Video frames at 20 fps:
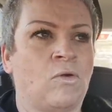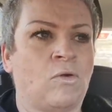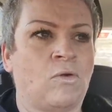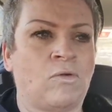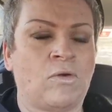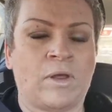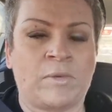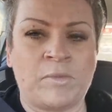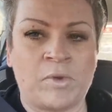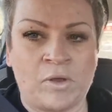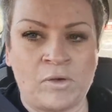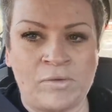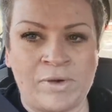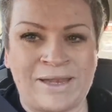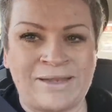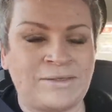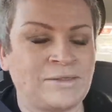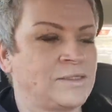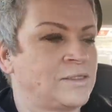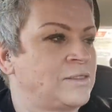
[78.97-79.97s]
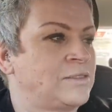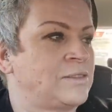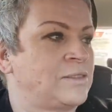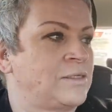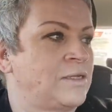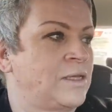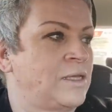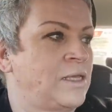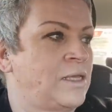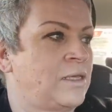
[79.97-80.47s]
or I'm horrendous
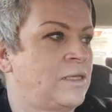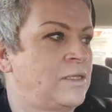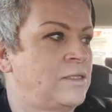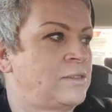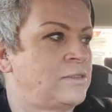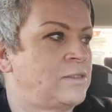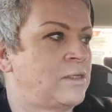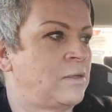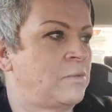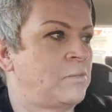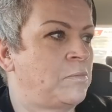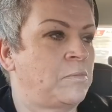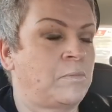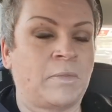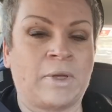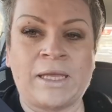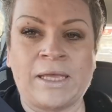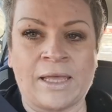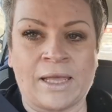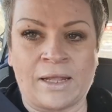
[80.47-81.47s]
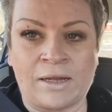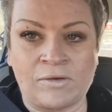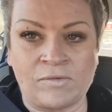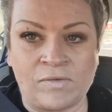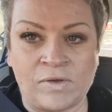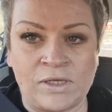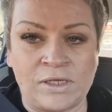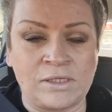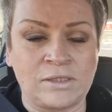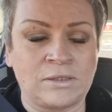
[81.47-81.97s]
and I eat my
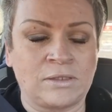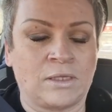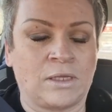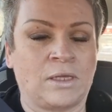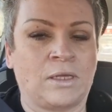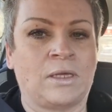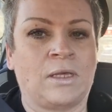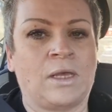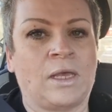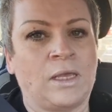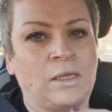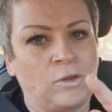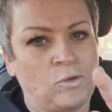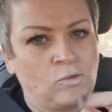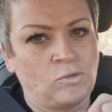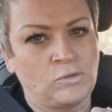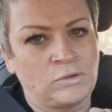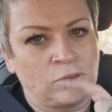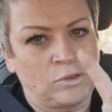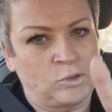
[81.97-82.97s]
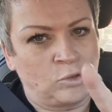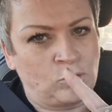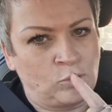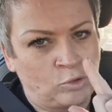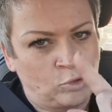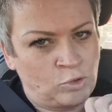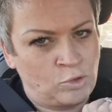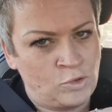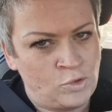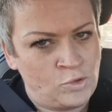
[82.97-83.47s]
calories, yours and
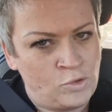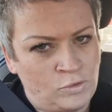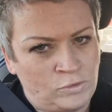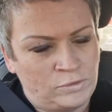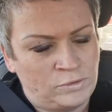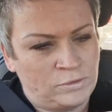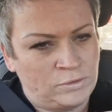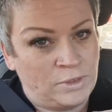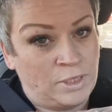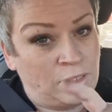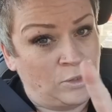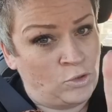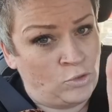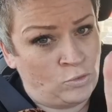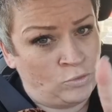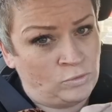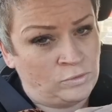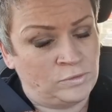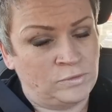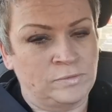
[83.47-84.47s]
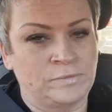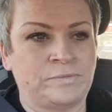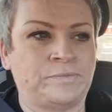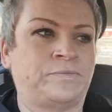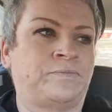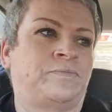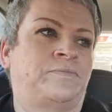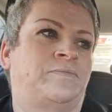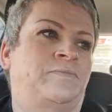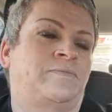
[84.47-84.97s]
yours and yours and yours
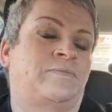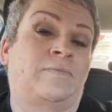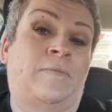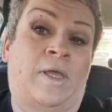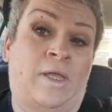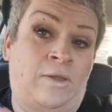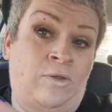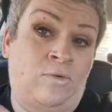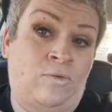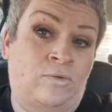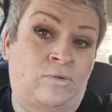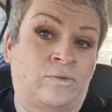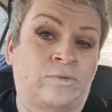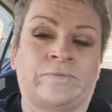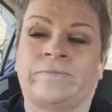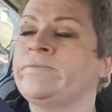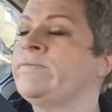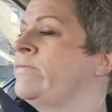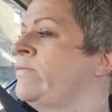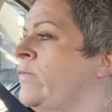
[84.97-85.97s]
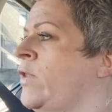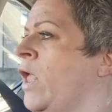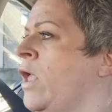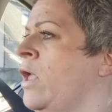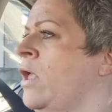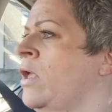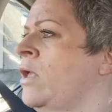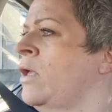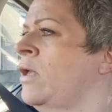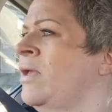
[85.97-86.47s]
and yours.
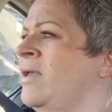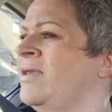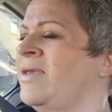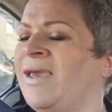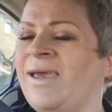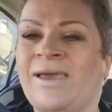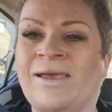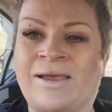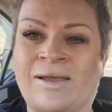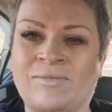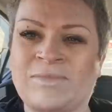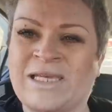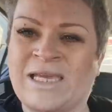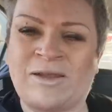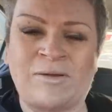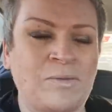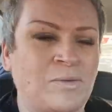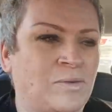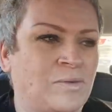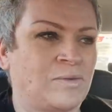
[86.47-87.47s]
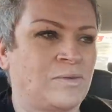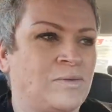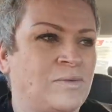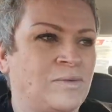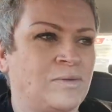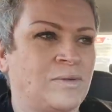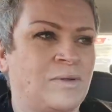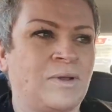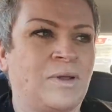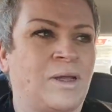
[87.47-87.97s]
Yeah, I'm terrible.
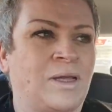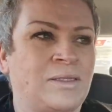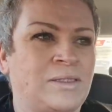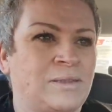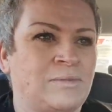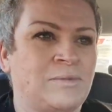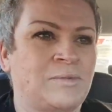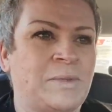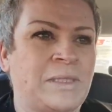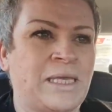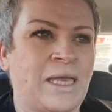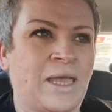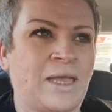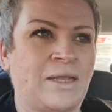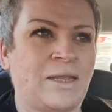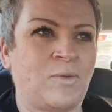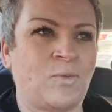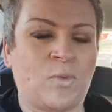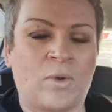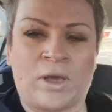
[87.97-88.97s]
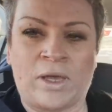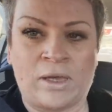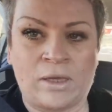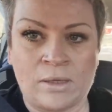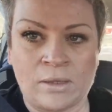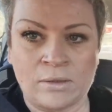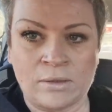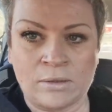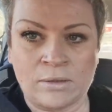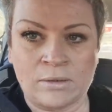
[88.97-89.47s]
I seem to be gaining
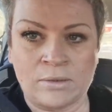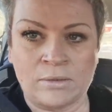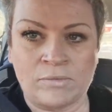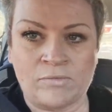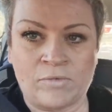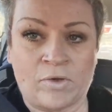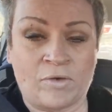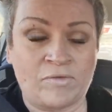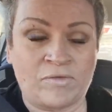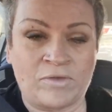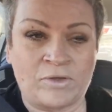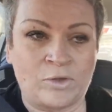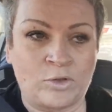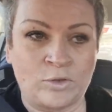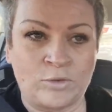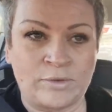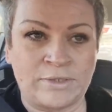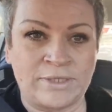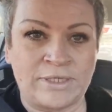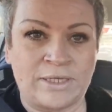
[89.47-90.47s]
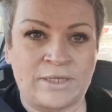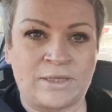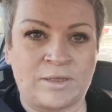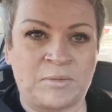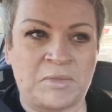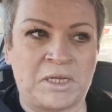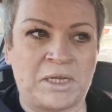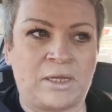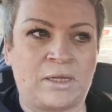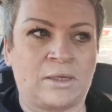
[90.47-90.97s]
weight rather than losing it at the
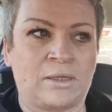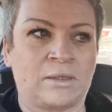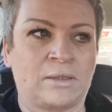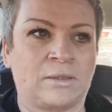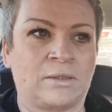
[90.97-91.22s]
minute.